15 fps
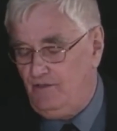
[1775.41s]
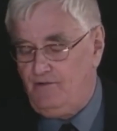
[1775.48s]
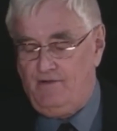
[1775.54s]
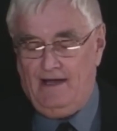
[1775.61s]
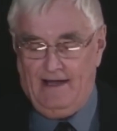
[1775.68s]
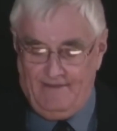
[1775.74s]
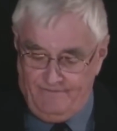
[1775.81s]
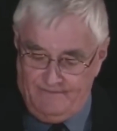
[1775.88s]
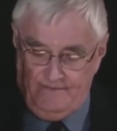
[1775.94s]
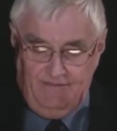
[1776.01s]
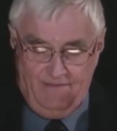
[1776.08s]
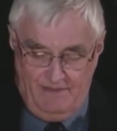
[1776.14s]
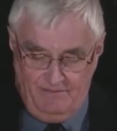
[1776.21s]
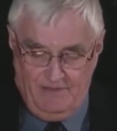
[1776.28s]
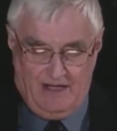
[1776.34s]
craft,
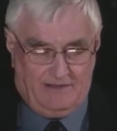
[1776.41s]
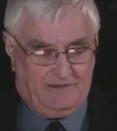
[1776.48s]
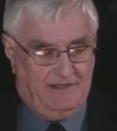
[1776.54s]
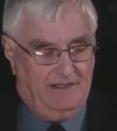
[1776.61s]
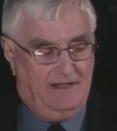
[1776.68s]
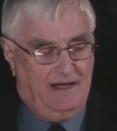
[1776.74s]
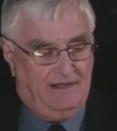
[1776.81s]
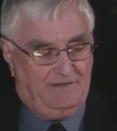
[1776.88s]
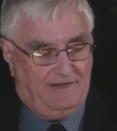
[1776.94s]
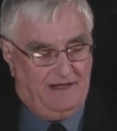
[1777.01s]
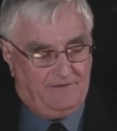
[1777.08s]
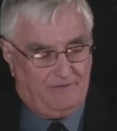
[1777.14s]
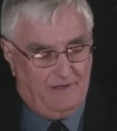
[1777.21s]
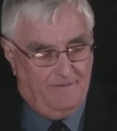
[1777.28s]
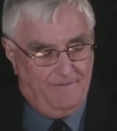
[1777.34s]
abducted,
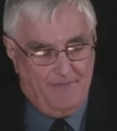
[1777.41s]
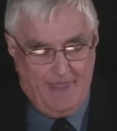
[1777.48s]
etc.